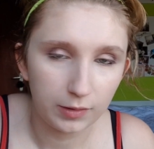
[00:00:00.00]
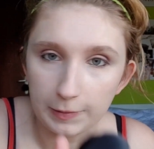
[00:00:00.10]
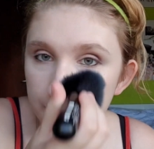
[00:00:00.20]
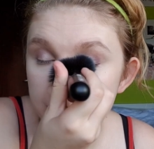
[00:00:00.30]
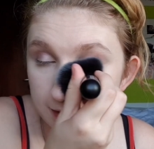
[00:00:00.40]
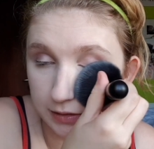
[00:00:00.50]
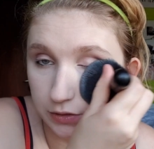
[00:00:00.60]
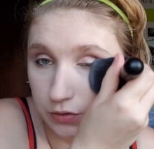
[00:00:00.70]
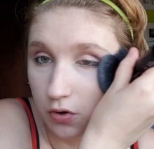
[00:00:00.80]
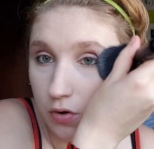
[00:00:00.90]
makes it
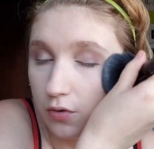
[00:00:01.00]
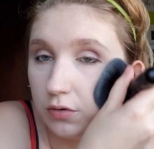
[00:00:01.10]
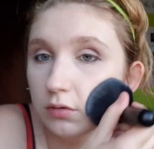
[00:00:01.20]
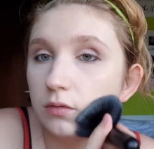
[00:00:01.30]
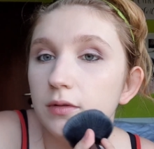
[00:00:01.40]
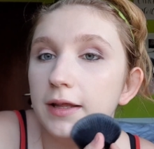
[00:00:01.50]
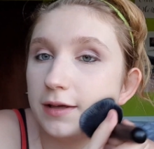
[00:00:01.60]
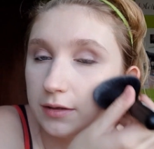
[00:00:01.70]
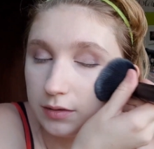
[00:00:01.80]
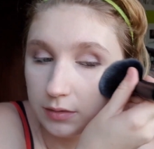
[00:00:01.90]
so
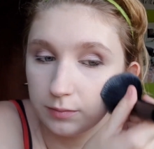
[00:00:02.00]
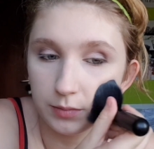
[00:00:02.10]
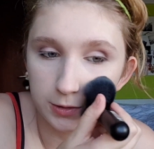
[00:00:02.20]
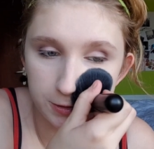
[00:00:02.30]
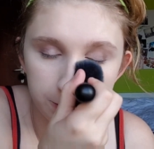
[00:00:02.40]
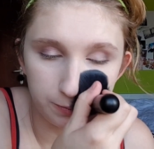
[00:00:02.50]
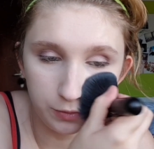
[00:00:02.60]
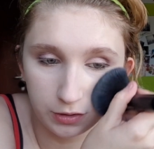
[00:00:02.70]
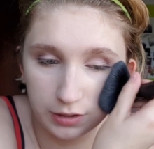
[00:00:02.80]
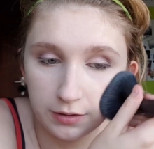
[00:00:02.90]
like much
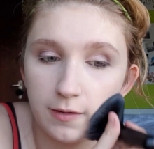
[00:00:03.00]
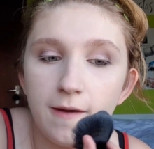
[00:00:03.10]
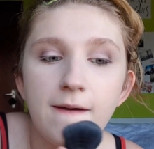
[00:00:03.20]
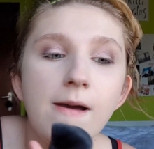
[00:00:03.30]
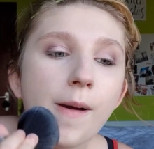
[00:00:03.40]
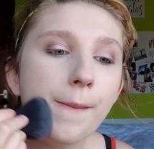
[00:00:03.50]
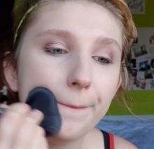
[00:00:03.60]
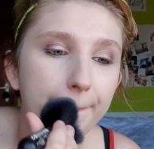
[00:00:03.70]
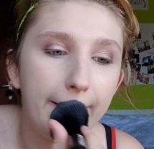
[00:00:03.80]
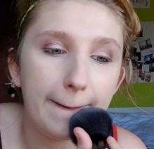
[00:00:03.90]
more
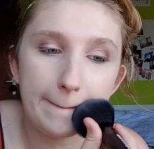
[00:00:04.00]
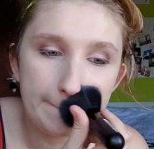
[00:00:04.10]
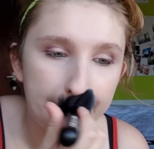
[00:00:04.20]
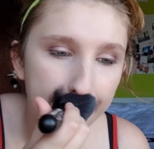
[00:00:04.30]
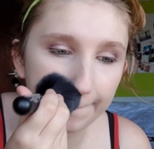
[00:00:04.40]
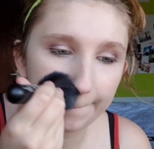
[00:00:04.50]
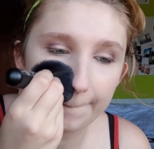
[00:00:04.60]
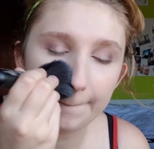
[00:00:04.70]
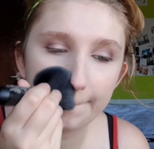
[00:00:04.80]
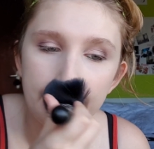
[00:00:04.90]
matte
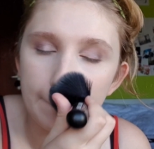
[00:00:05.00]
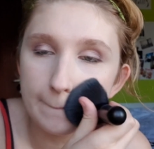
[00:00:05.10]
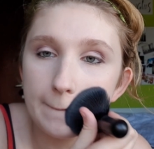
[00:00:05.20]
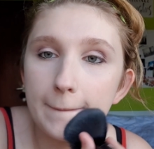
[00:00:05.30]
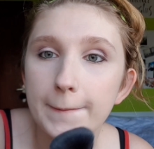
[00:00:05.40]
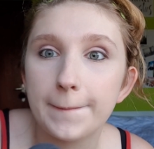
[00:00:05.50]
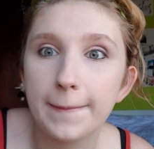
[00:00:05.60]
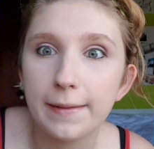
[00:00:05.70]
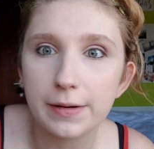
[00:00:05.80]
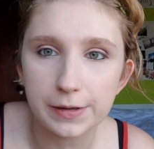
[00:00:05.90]
and so much
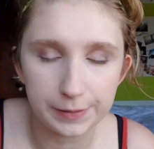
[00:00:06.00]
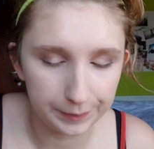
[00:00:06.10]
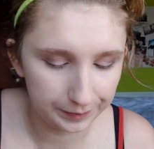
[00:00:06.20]
better.